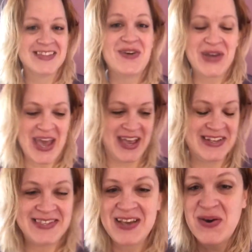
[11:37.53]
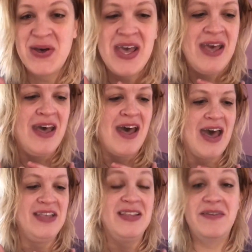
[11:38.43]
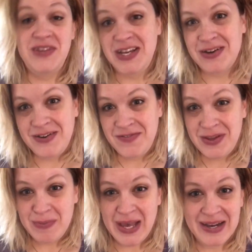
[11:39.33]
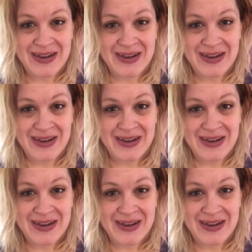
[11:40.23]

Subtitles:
Okay, so I'd love to hear any feedback.